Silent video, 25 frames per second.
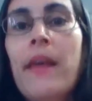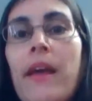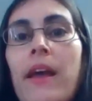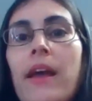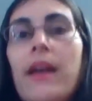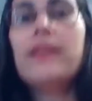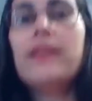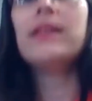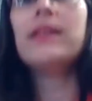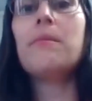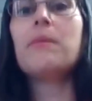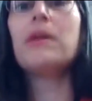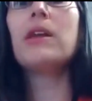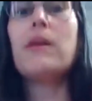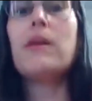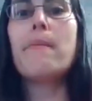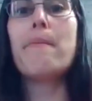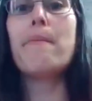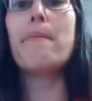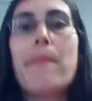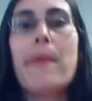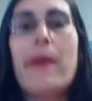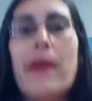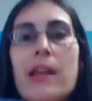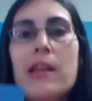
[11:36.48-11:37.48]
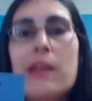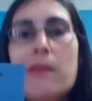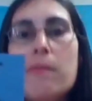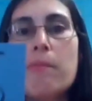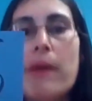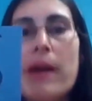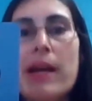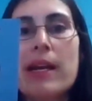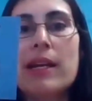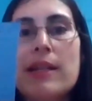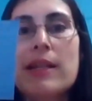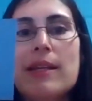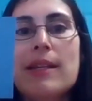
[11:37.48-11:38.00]
I'm gonna
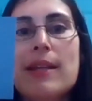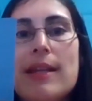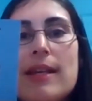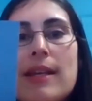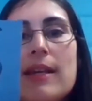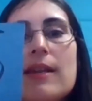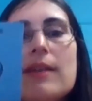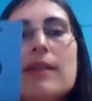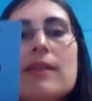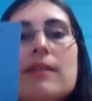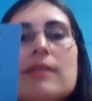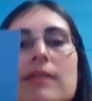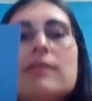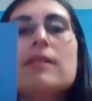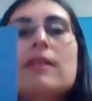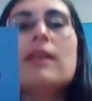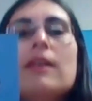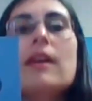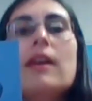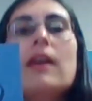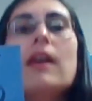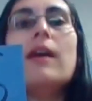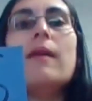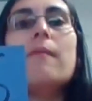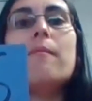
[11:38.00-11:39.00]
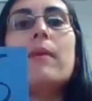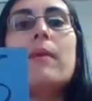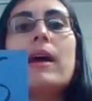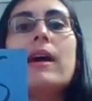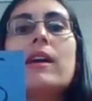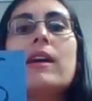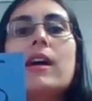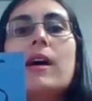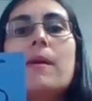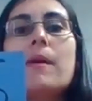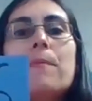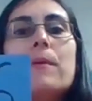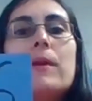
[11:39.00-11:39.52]
bend my knees and
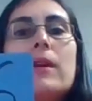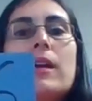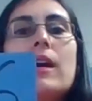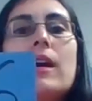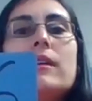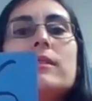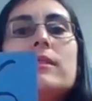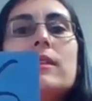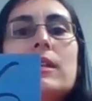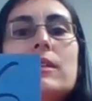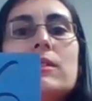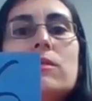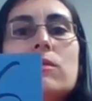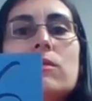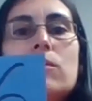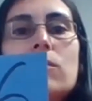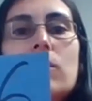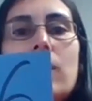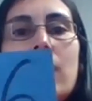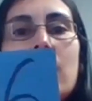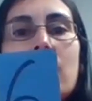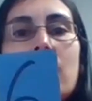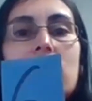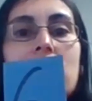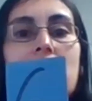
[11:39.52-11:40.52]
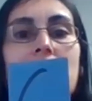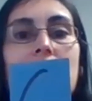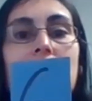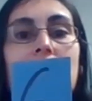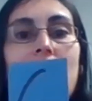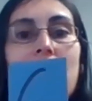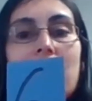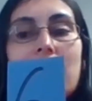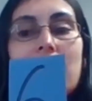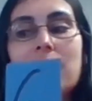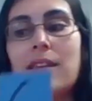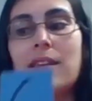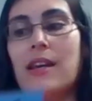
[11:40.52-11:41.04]
back up again. Let's do that
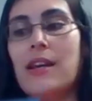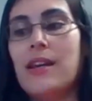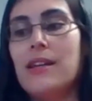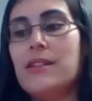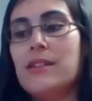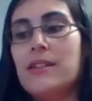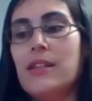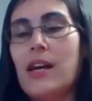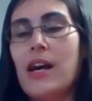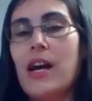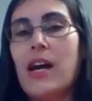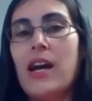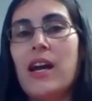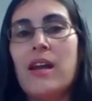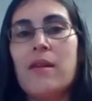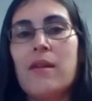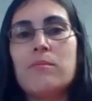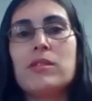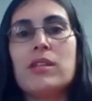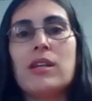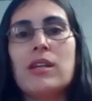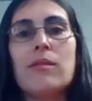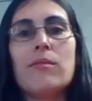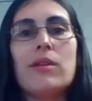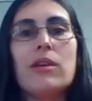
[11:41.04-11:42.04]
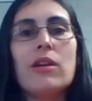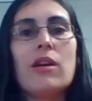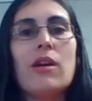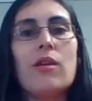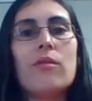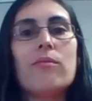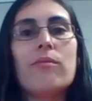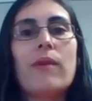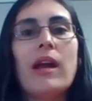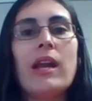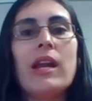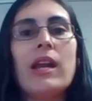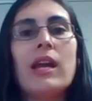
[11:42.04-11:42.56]
six times. Here we
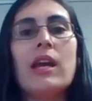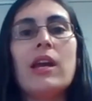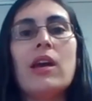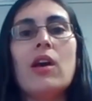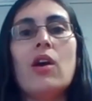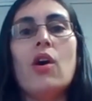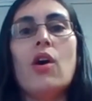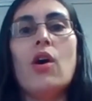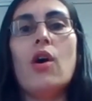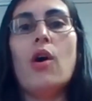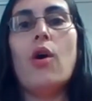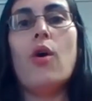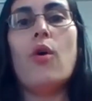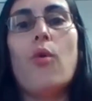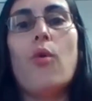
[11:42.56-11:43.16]
go. Ready?